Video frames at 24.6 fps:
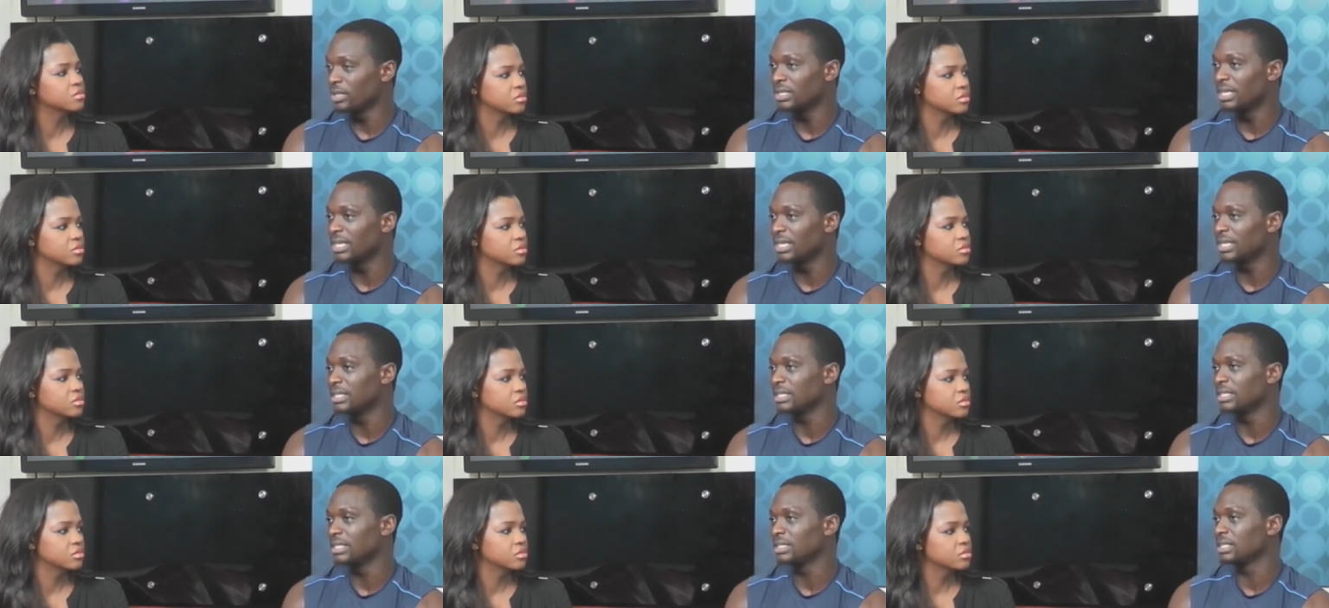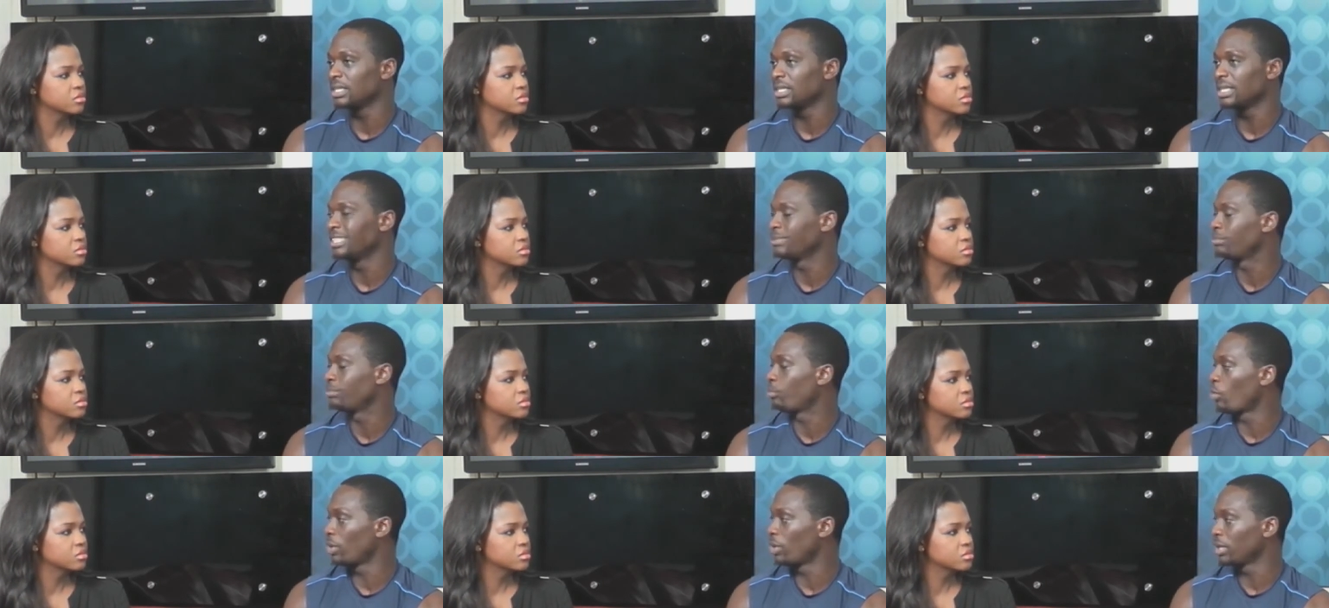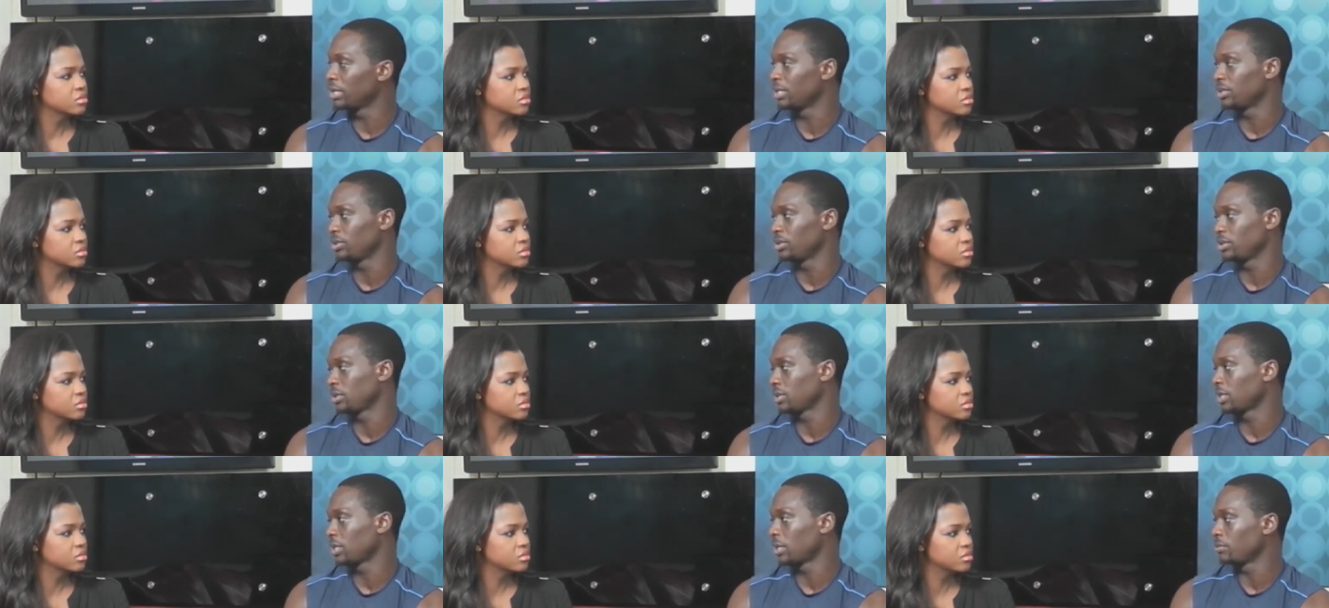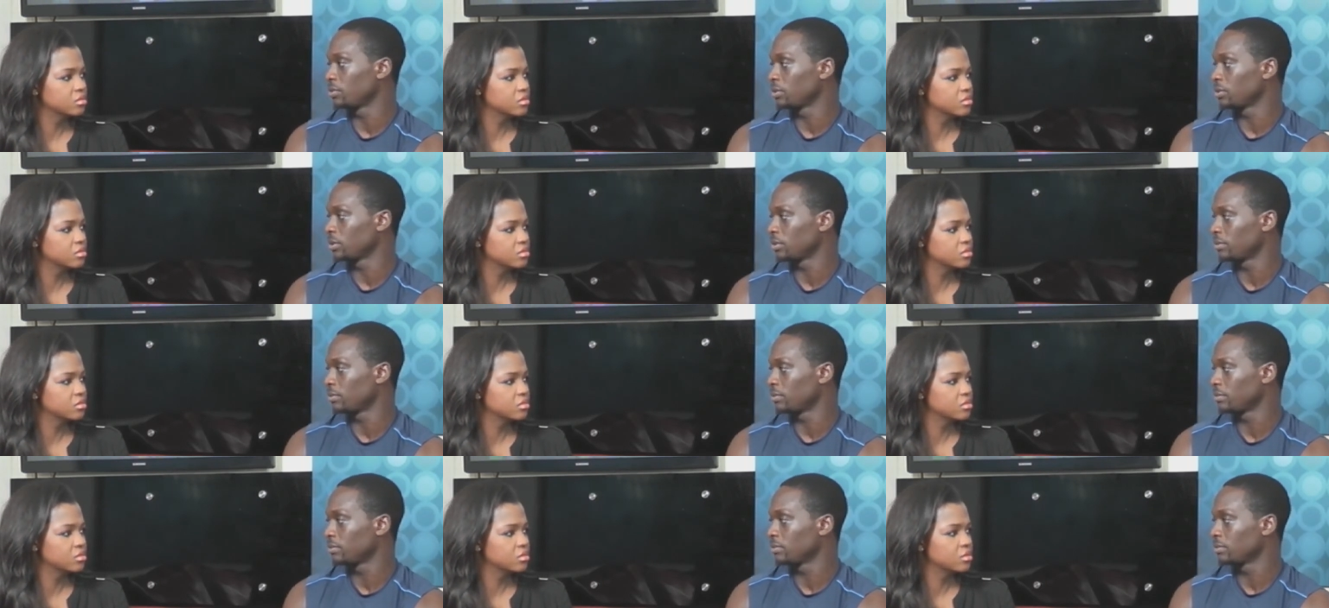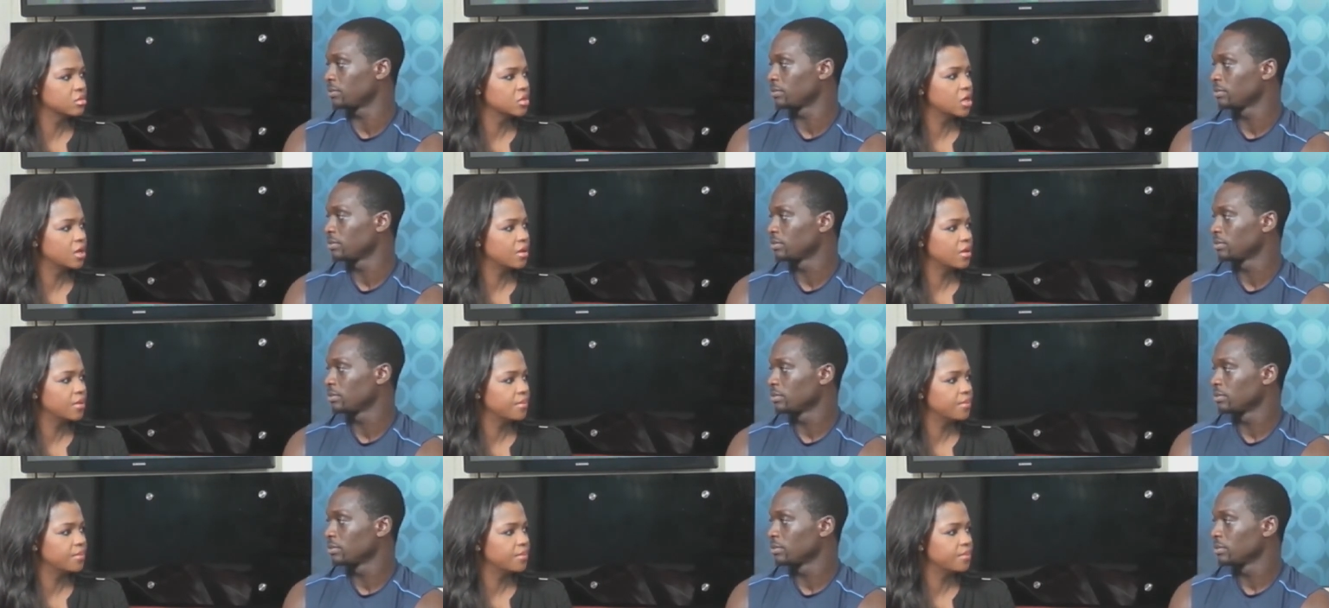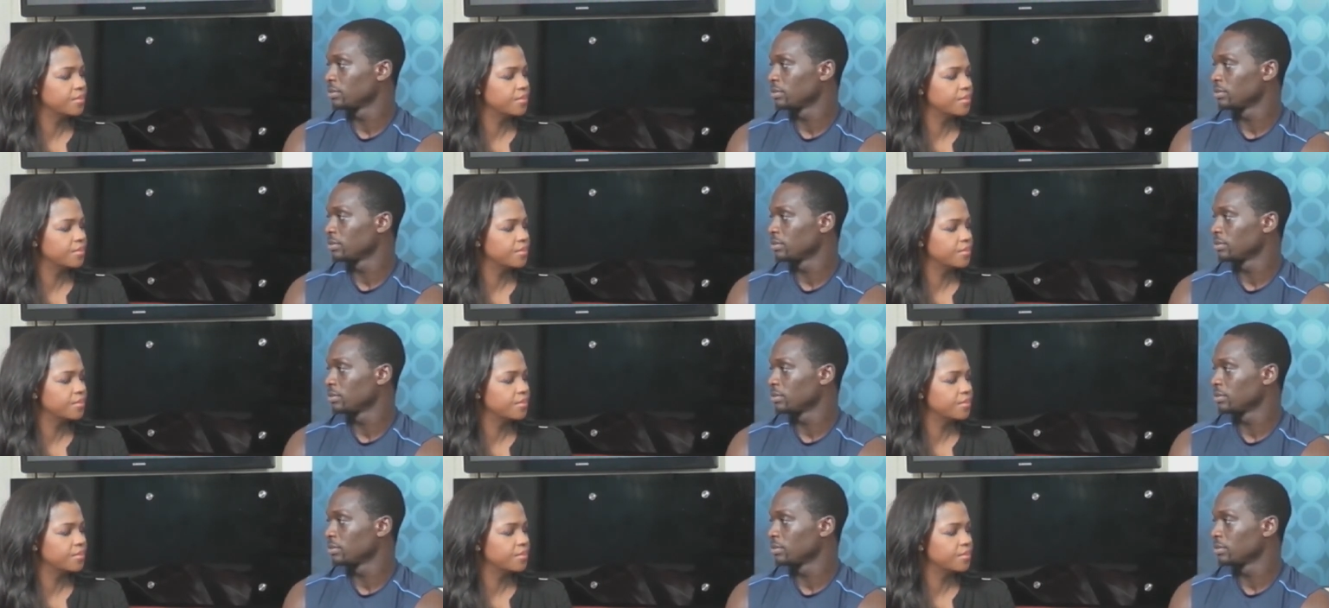Speaker 1: it's, it's pointless to starve yourself. Okay.